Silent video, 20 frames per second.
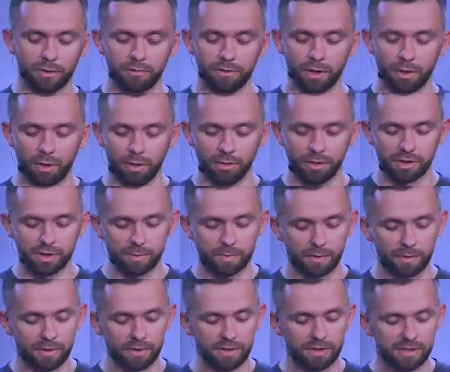the Holy
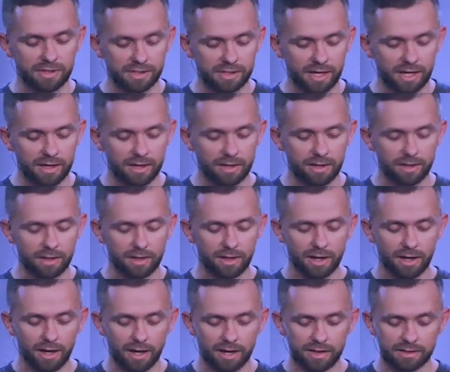Spirit descending
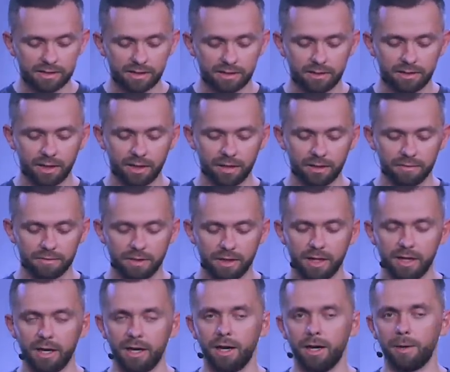as a dove
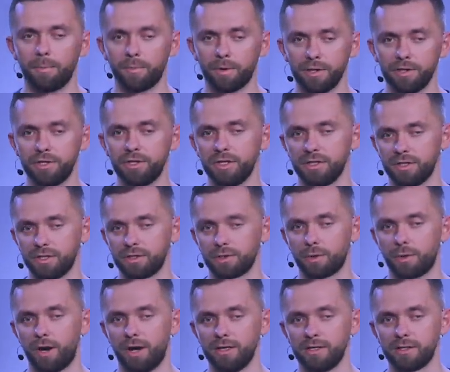upon Jesus
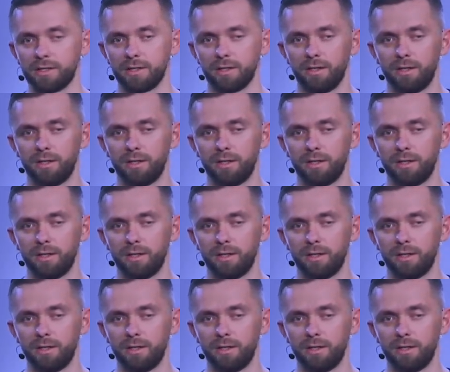Christ.